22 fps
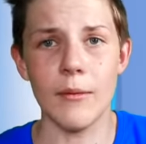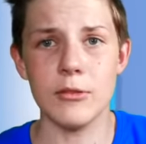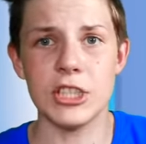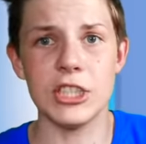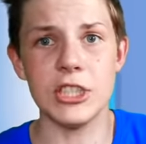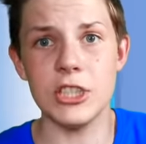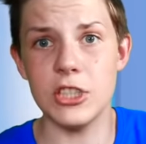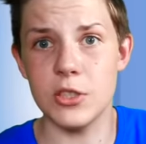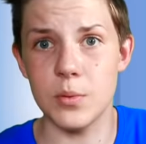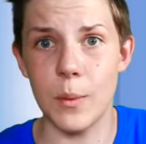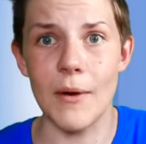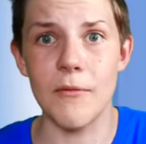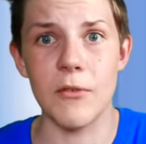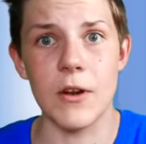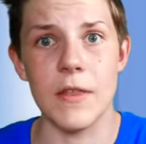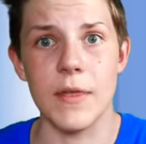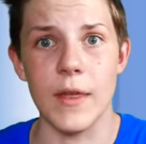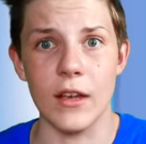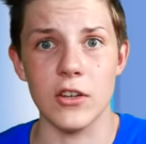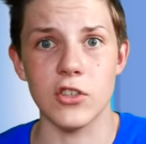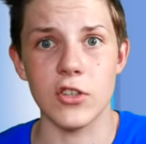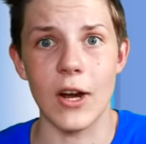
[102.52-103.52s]
I'm just used to
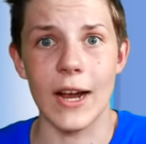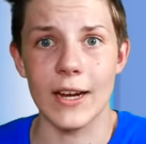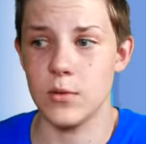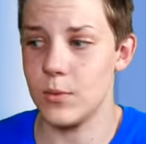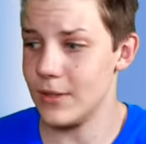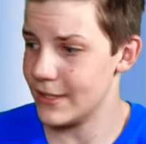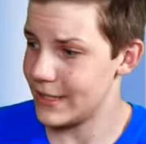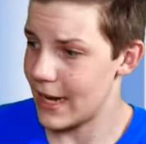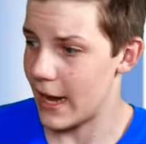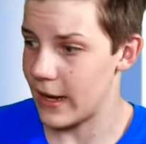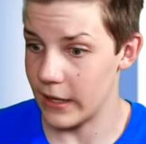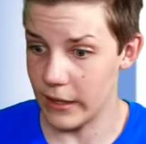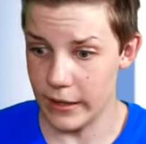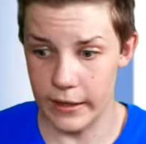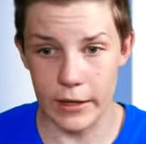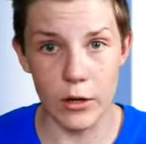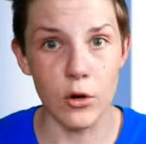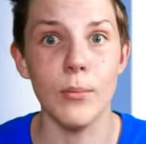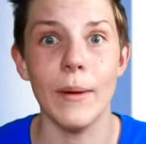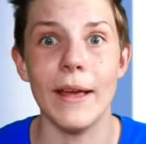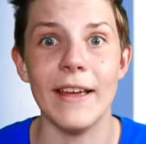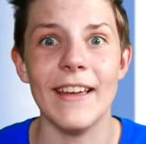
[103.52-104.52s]
everything trying to attack and
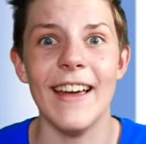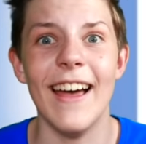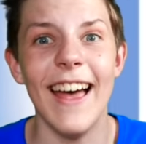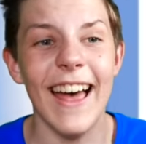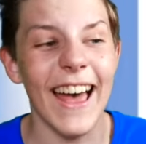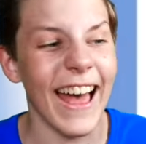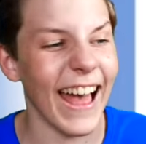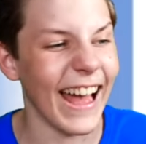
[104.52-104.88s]
kill me.